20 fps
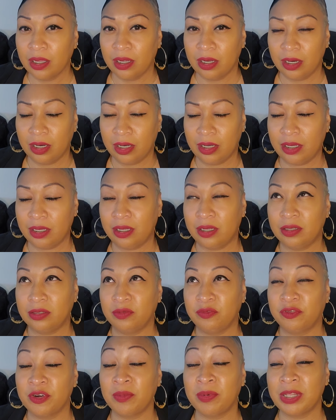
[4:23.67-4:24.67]

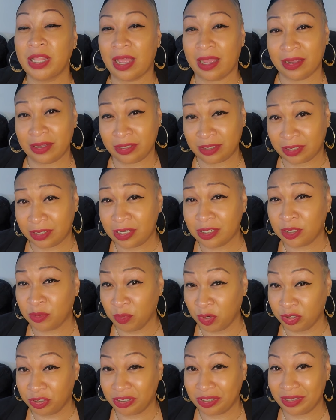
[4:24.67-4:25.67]
verbalize his
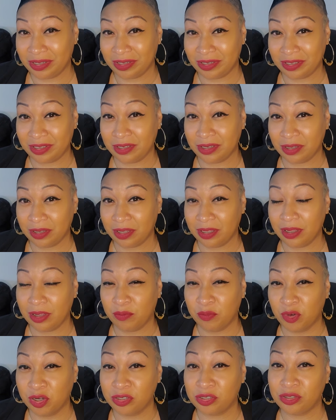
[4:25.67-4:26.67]
emotions.
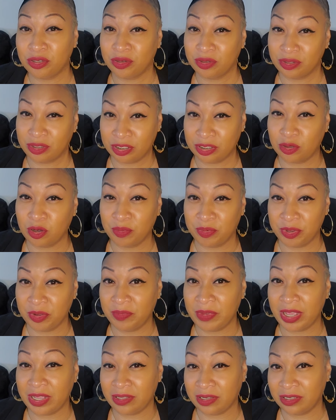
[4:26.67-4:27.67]
More so the Scorpio
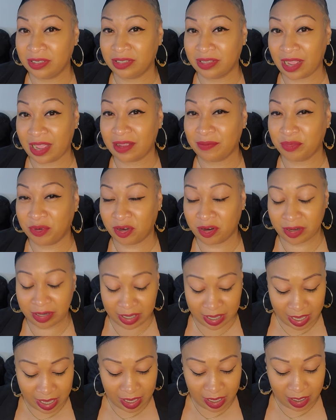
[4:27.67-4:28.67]
man does that part.
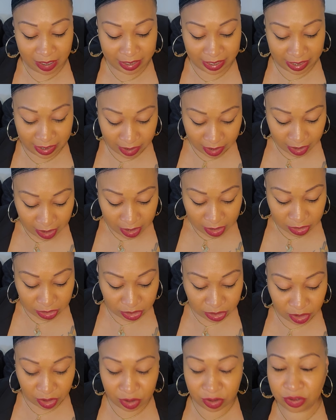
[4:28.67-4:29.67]
Okay,
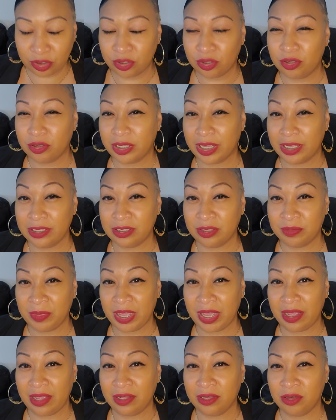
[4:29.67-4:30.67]
so, you know, Cancer
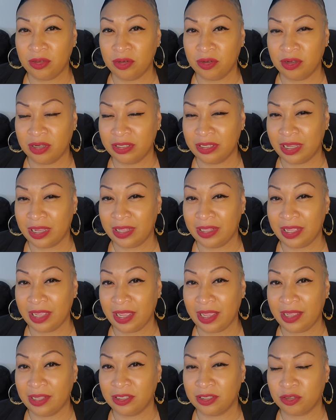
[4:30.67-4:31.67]
man, you know, on the other
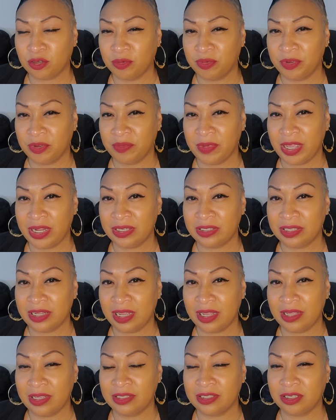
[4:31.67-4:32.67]
hand, Scorpio man
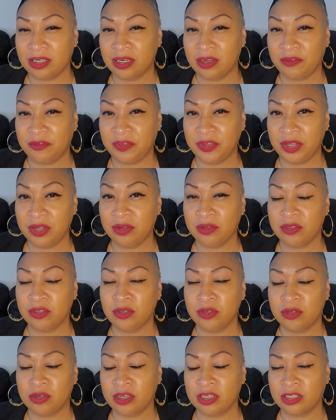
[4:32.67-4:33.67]
is going to feel, you
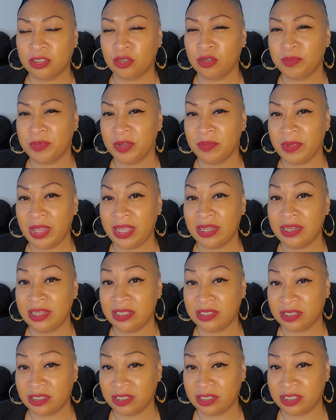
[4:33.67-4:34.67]
know, because Scorpio man
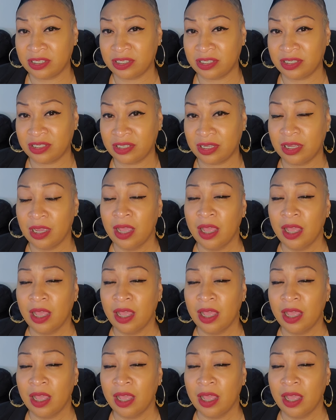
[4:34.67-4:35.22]
needs consistency,